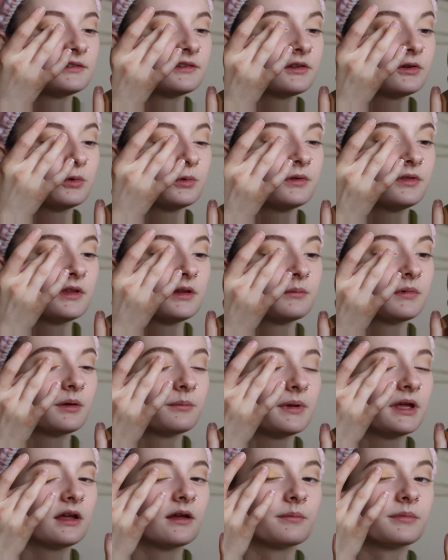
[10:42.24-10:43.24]
the cool thing
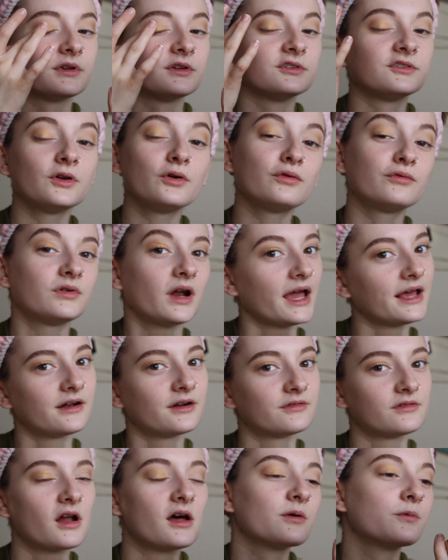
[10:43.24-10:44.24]
about makeup. There's no
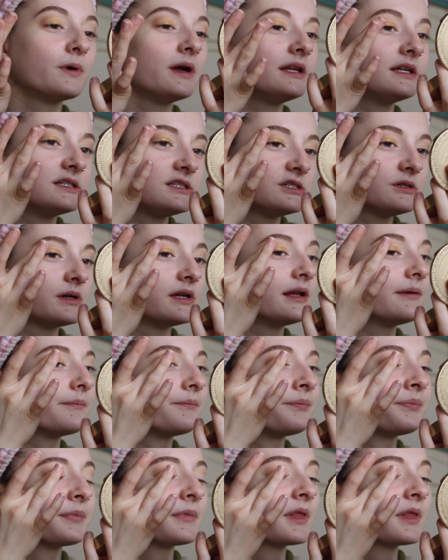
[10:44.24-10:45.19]
right or wrong way to do it.